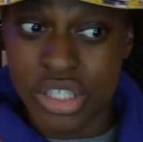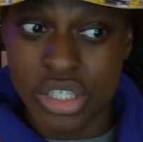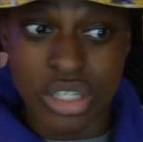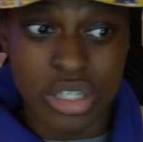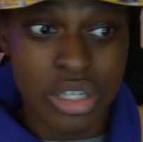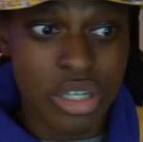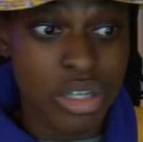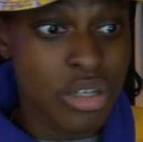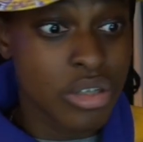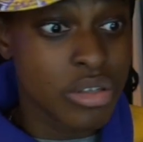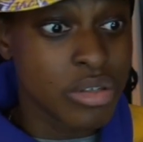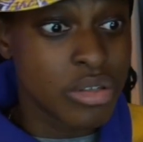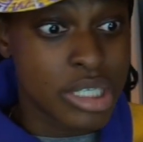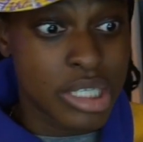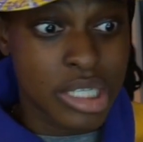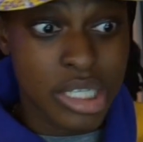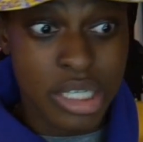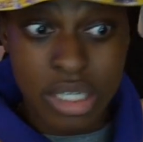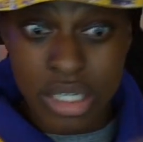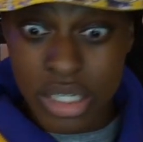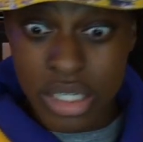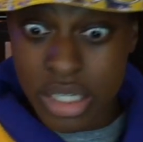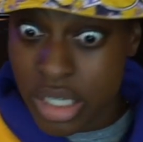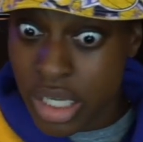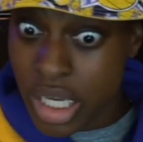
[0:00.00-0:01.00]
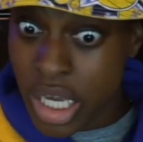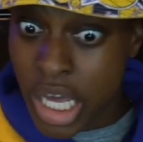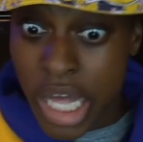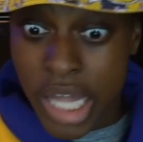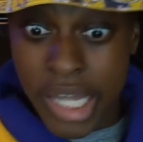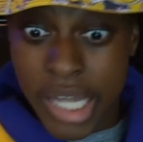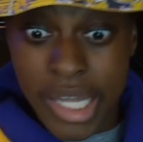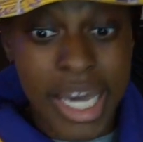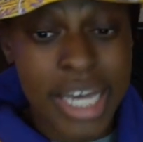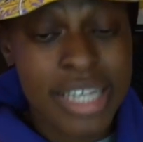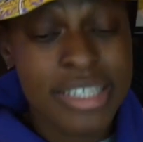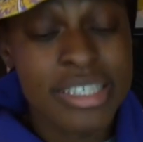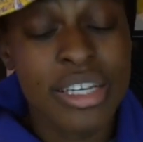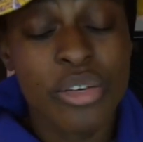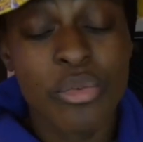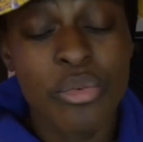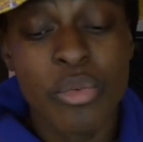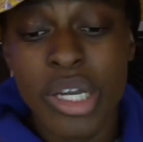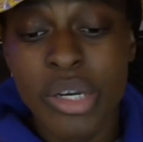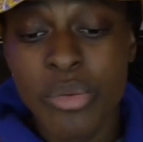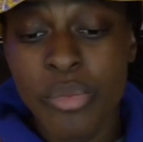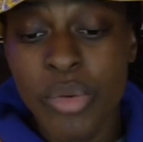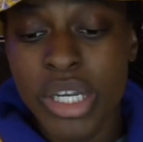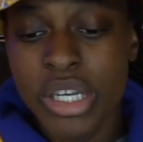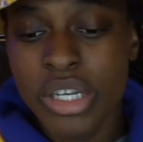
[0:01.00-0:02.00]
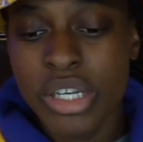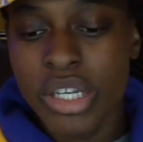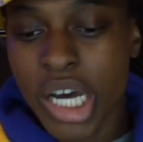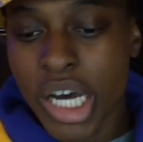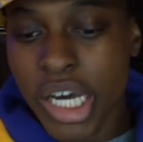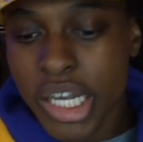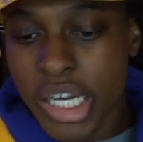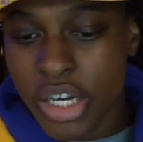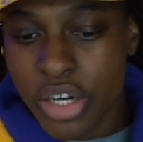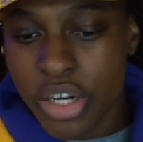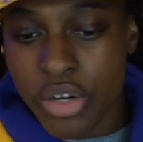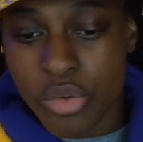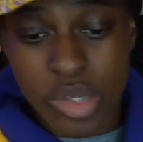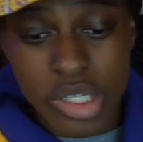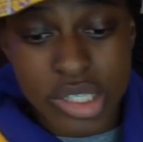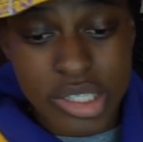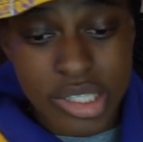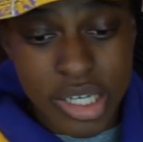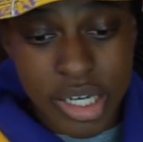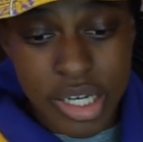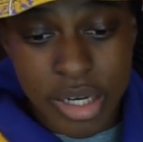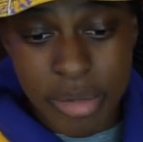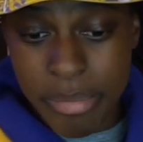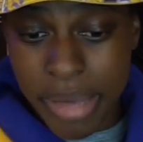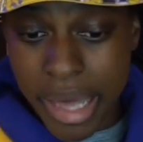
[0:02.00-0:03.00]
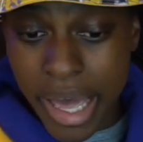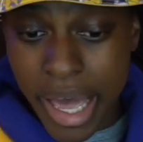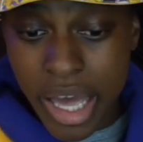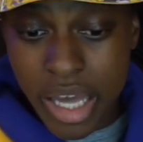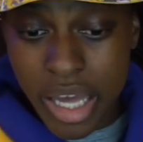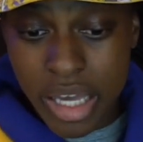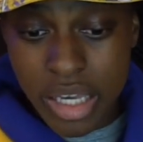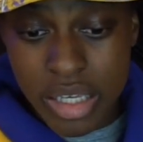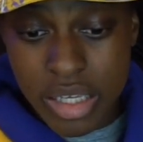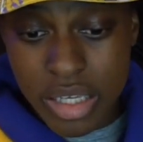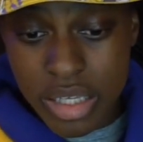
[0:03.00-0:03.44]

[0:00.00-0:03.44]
You know, and like I said, would would Nunn and Ariza come back?